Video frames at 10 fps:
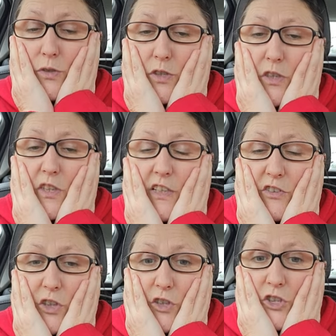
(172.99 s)
So, you'll have
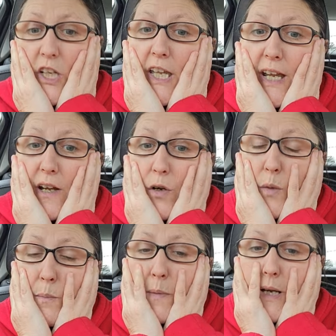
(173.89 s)
to go check it out
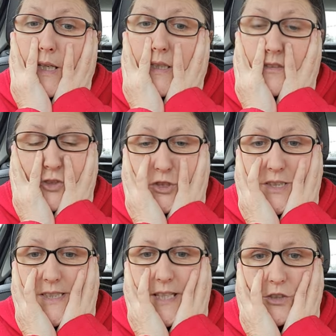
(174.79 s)
in my
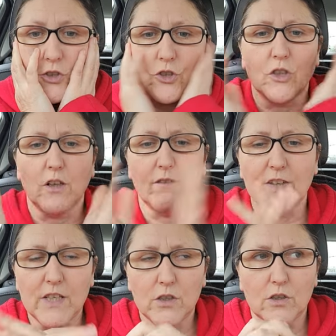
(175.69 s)
Just Essential
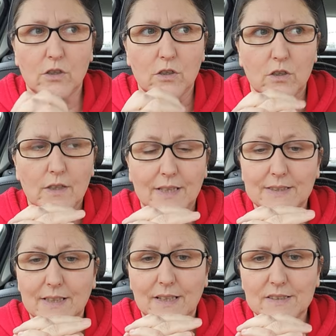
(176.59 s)
video that I
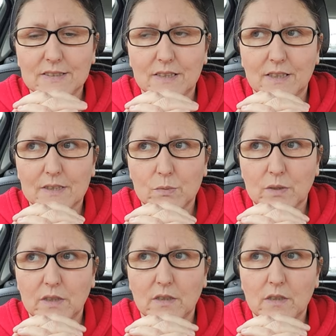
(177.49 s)
did at Asda last
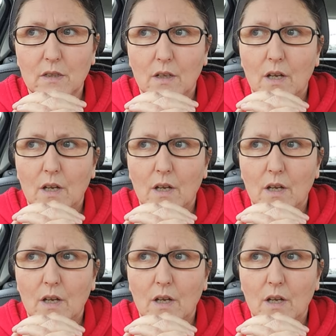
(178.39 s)
week.